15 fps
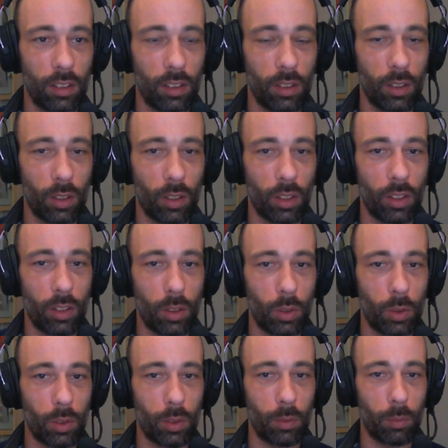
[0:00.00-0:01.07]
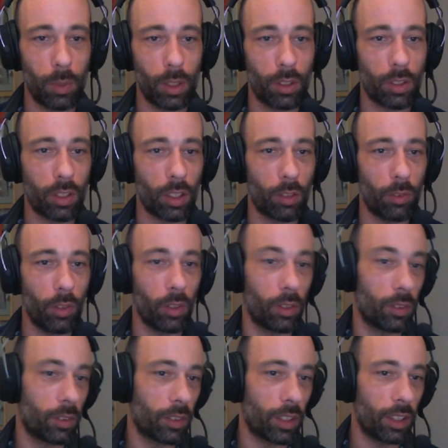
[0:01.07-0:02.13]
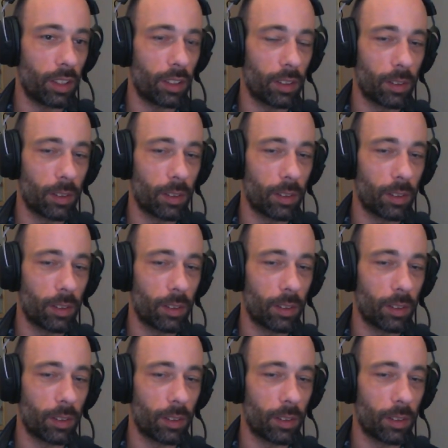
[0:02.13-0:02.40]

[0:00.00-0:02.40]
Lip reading: Choice to be successful, right?